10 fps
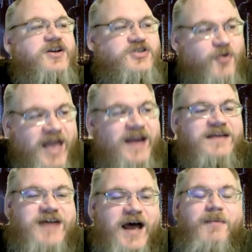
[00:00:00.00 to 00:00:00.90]
So
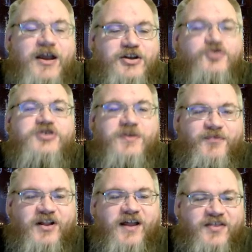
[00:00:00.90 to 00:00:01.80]
anytime I do
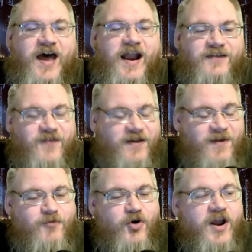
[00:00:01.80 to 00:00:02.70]
something like that, I, if
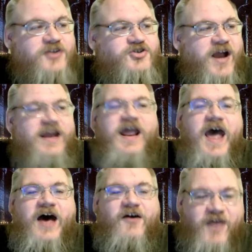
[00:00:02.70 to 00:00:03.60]
I'm going to try and
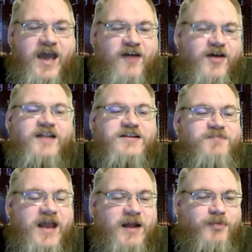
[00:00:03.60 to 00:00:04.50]
have, hey, I've got this
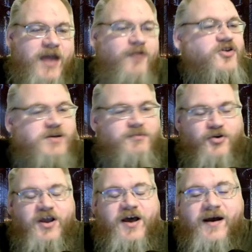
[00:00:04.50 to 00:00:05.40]
made up language, I'm
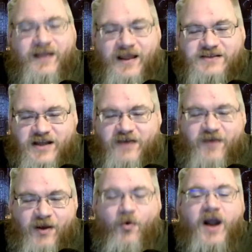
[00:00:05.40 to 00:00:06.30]
doing conlang stuff,
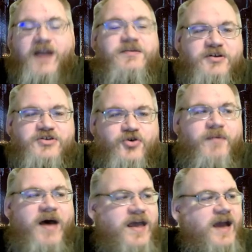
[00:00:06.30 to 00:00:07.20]
I want it to be
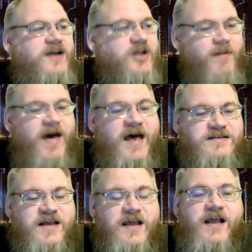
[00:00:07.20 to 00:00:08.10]
soreback cactel
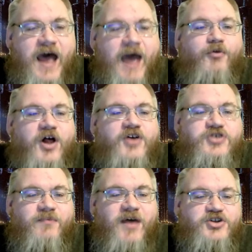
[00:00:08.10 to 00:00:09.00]
baz, I will
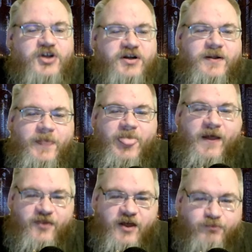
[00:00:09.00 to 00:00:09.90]
also mention
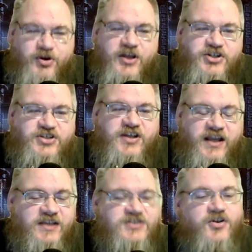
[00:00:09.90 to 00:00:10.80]
the bridge
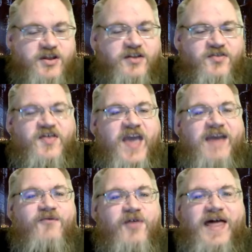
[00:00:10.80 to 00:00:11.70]
city so that
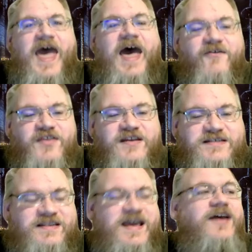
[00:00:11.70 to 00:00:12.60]
they will have
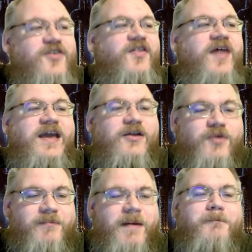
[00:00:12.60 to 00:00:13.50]
this thing that they can
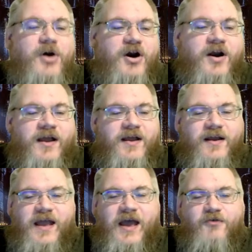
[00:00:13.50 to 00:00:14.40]
remember
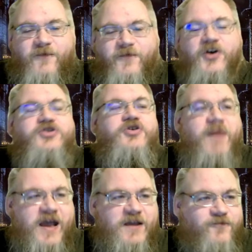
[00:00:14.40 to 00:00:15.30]
and refer to
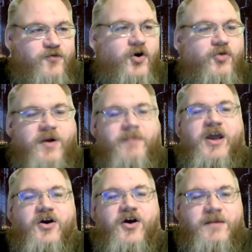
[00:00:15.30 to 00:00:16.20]
back and forth. One of
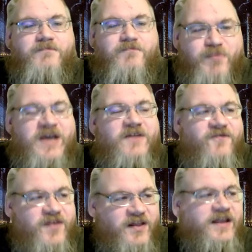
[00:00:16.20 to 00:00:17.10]
my current big
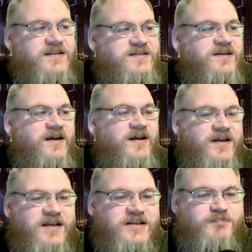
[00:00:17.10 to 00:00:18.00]
villains
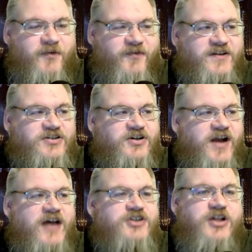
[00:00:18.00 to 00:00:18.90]
is
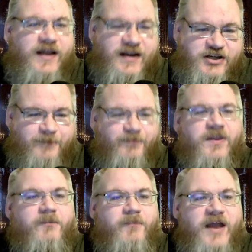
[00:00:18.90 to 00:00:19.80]
Professor Ajlak,
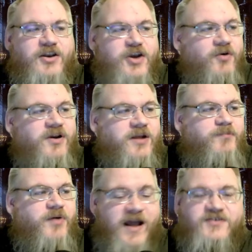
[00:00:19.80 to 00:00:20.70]
but no one
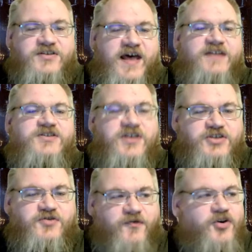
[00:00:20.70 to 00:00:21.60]
can pronounce that. So they
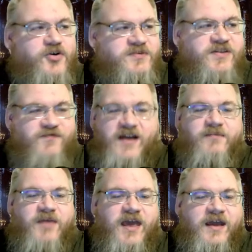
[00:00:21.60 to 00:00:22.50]
just refer to him as the
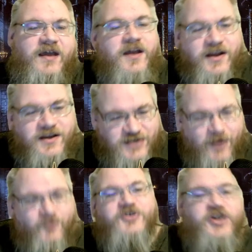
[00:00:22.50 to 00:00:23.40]
Venom King because I
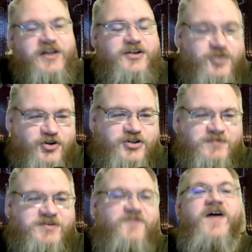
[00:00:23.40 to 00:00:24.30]
originally introduced
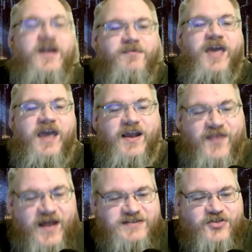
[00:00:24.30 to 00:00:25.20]
him as the Venom King,
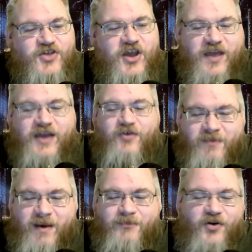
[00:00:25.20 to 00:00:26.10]
and that is a thing they can
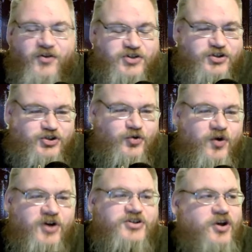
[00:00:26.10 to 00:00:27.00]
remember. Those are two
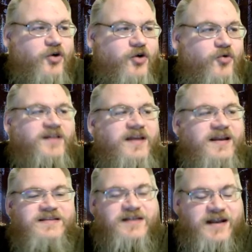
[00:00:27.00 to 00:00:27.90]
words that go quickly and
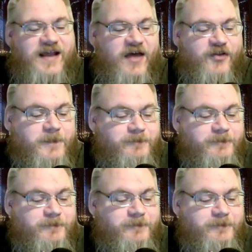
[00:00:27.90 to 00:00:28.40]
easily together.